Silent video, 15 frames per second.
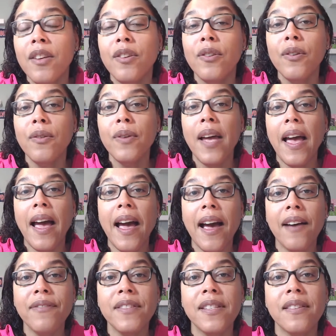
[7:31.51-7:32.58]
You don't
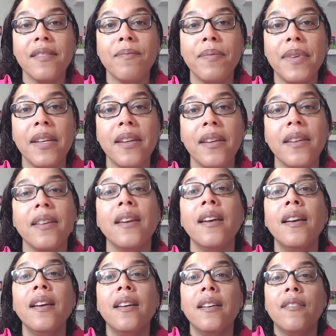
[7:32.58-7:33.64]
have to be
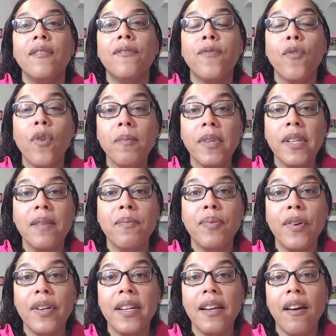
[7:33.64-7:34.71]
formally
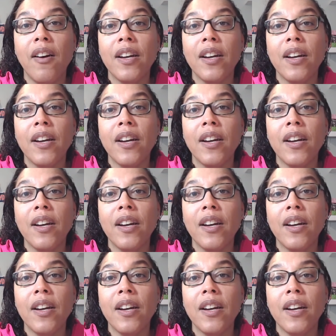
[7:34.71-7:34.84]
put